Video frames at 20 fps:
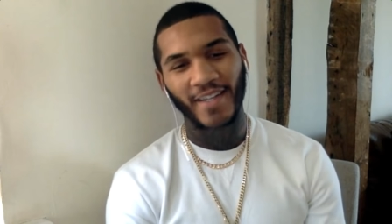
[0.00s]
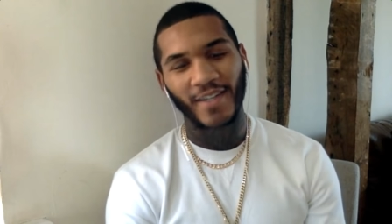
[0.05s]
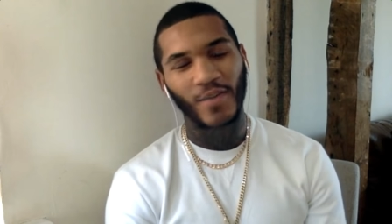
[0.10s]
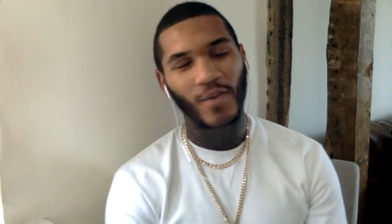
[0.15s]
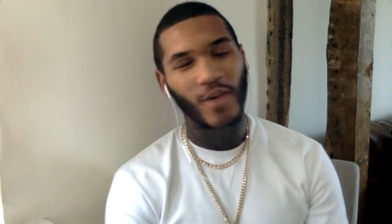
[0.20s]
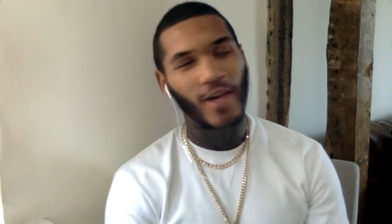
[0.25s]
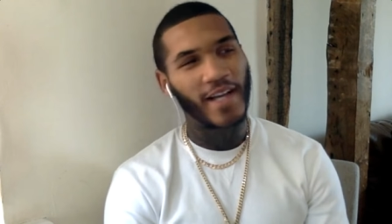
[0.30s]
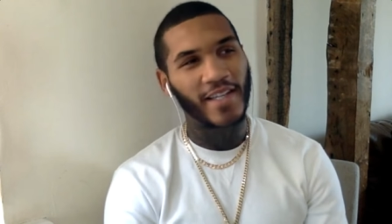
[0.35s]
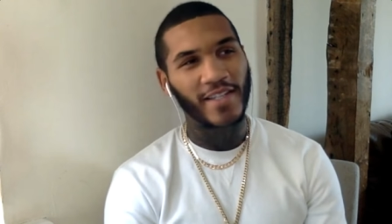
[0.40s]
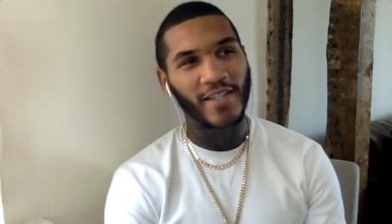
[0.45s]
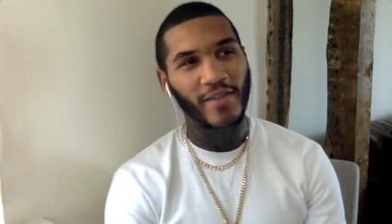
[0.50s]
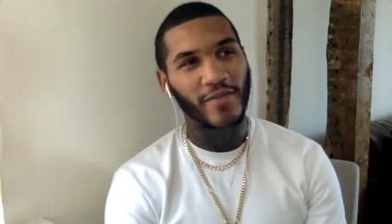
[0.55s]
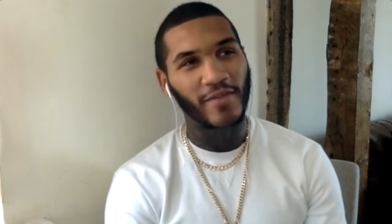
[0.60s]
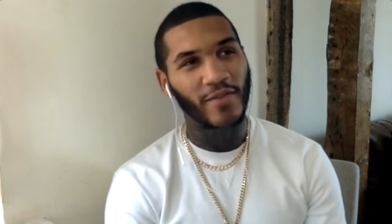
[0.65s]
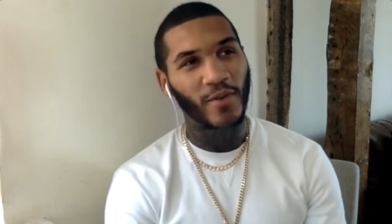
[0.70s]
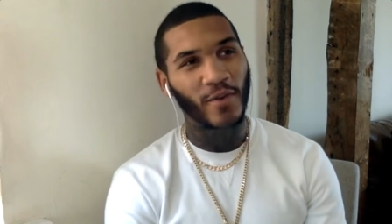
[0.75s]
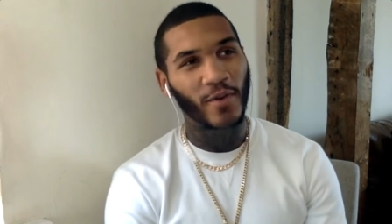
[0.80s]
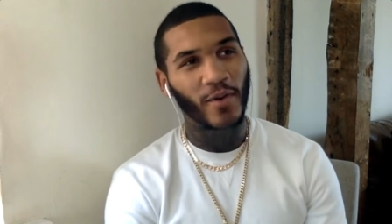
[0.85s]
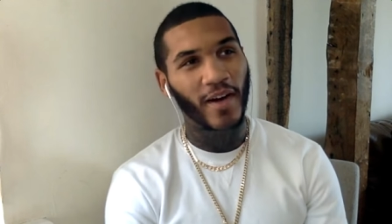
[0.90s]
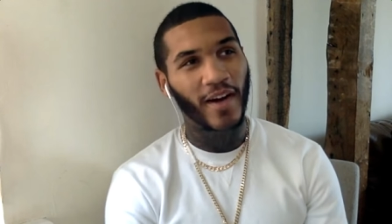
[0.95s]
twice I
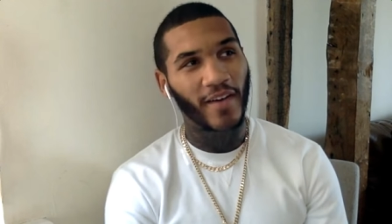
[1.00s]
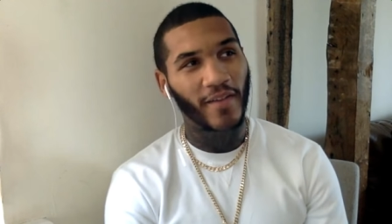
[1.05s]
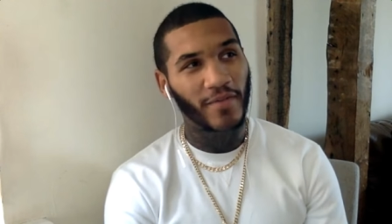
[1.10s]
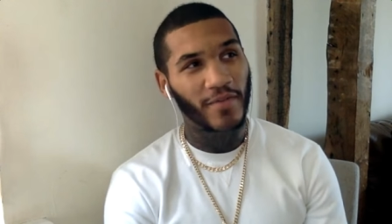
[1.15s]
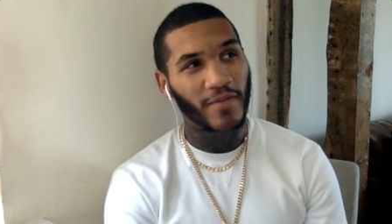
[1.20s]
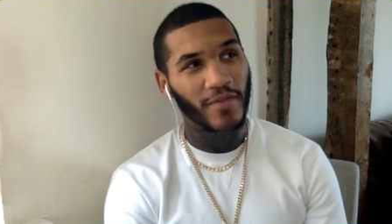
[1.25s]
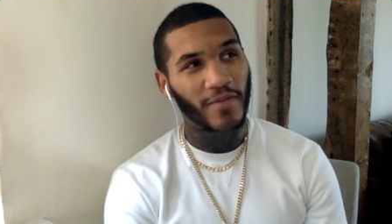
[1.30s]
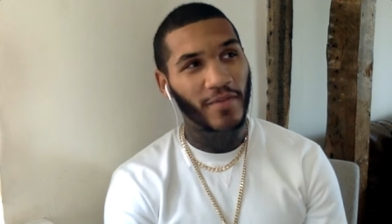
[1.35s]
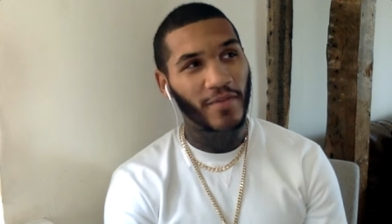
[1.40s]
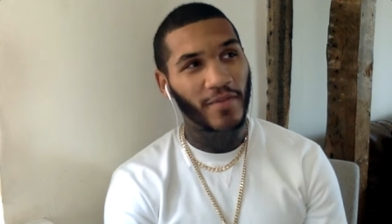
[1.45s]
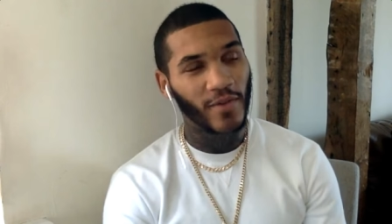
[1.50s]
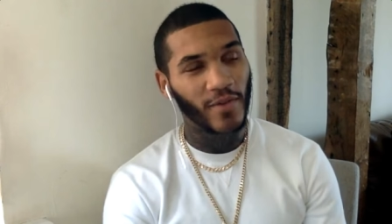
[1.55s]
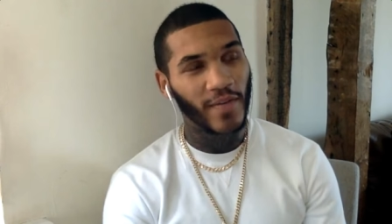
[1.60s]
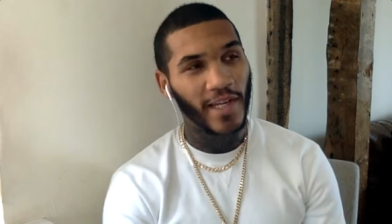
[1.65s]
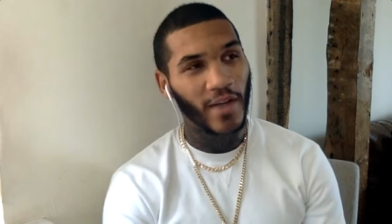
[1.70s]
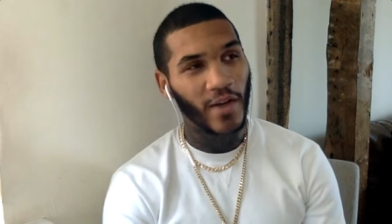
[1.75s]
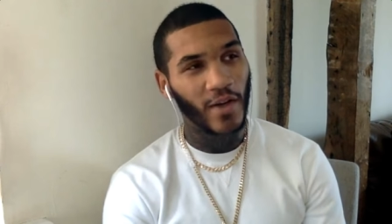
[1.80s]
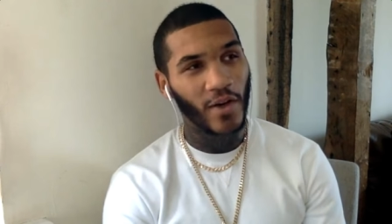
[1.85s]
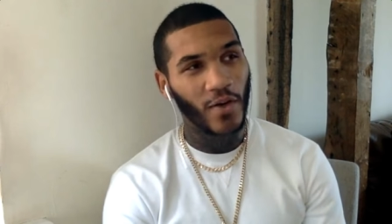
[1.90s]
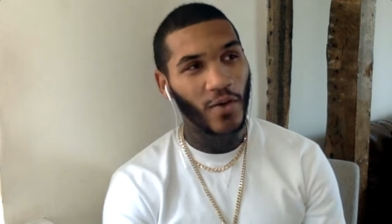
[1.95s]
thought I've, I've
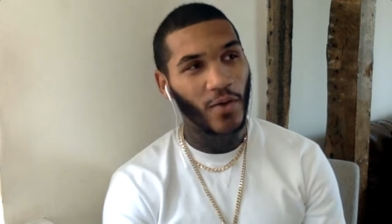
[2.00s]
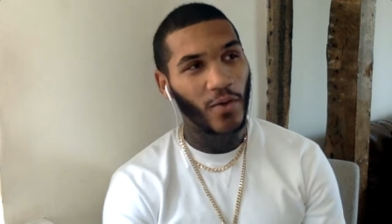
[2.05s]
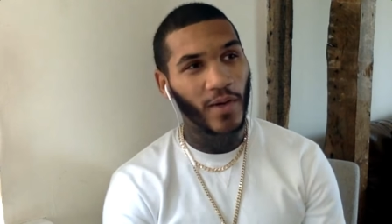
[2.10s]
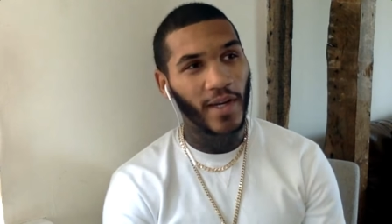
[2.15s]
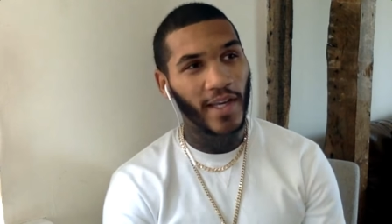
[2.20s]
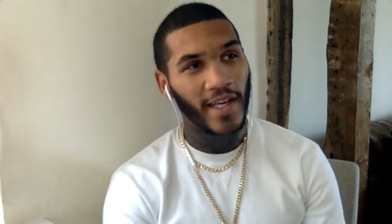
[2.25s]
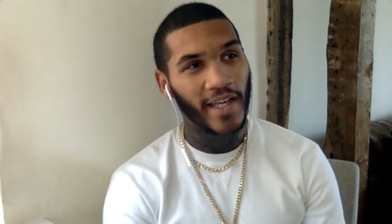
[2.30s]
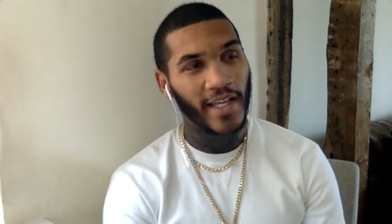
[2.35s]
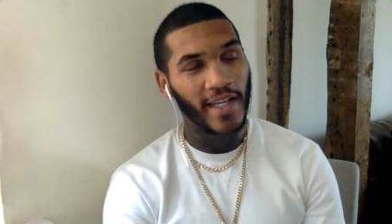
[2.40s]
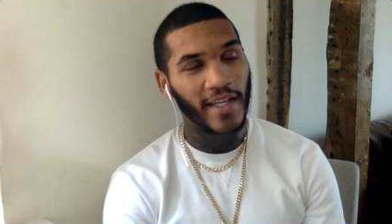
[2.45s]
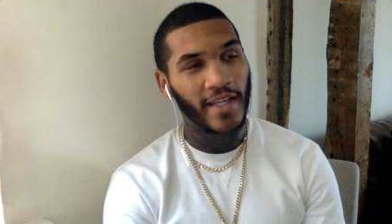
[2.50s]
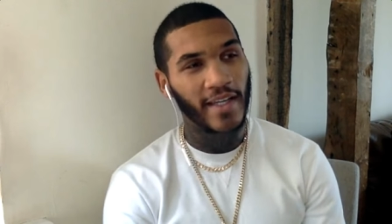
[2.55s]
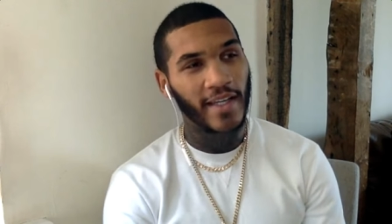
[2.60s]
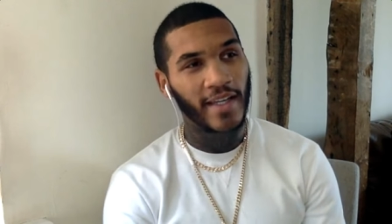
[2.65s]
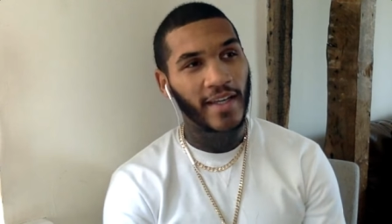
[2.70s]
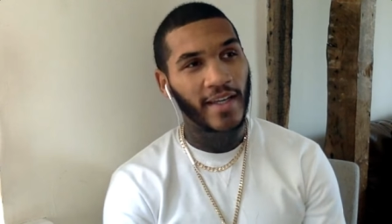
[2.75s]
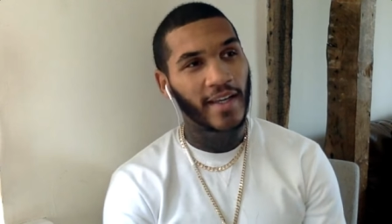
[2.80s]
really got to call in.